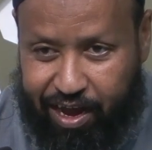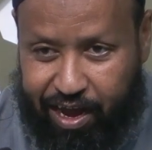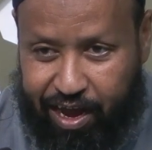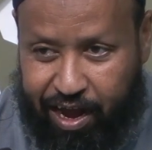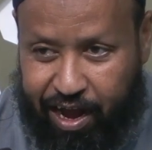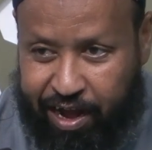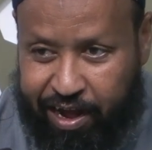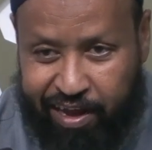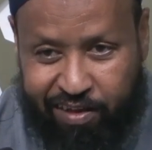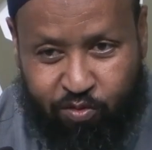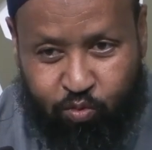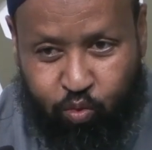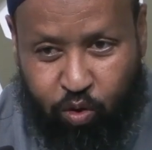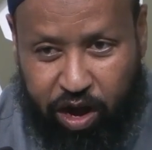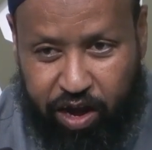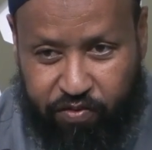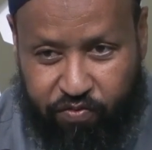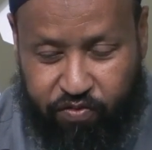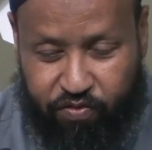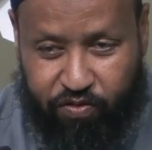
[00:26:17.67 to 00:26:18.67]
and his
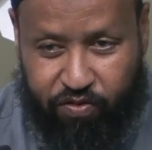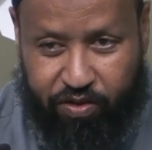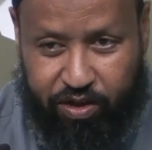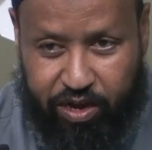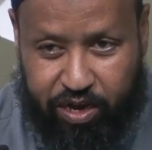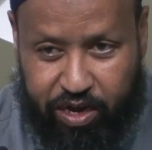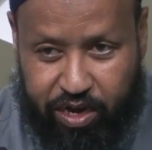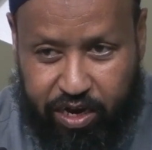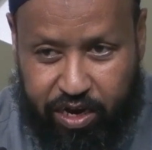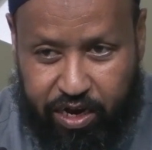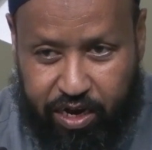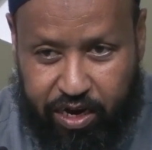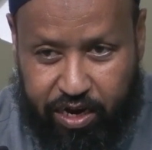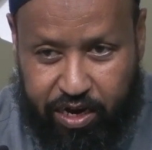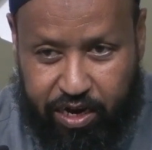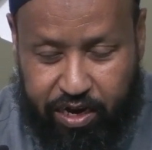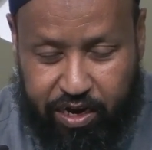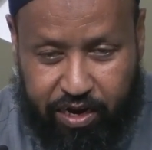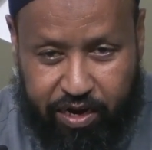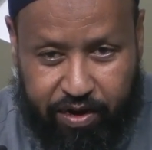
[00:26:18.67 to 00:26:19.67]
wife,
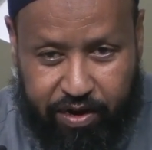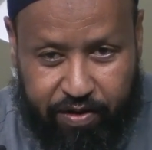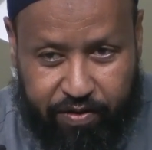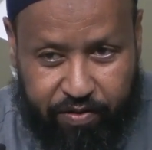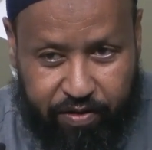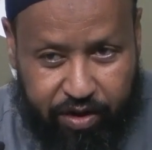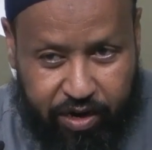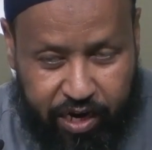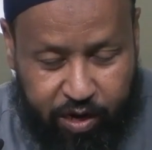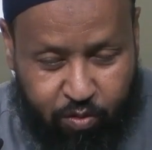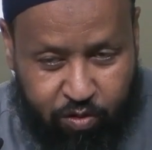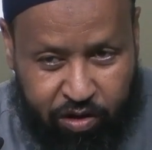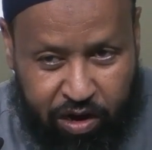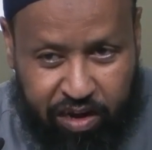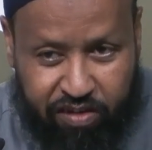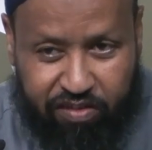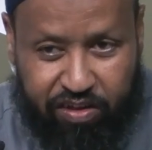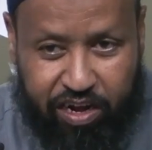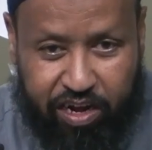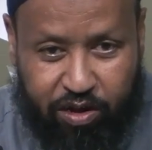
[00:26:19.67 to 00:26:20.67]
she was
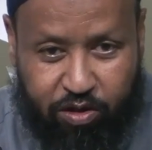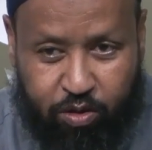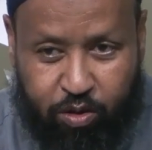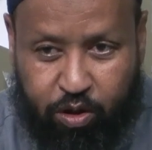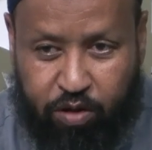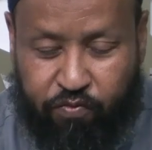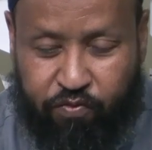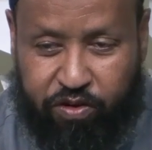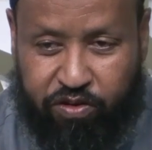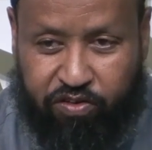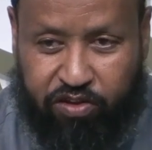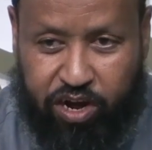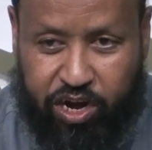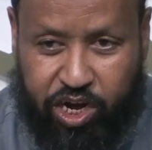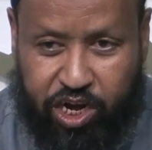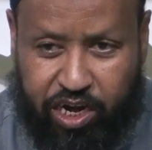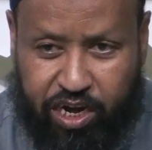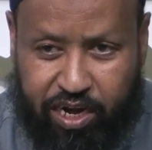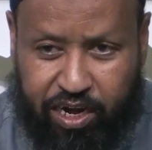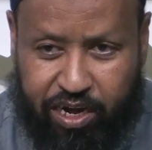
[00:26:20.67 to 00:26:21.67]
listening to the conversation.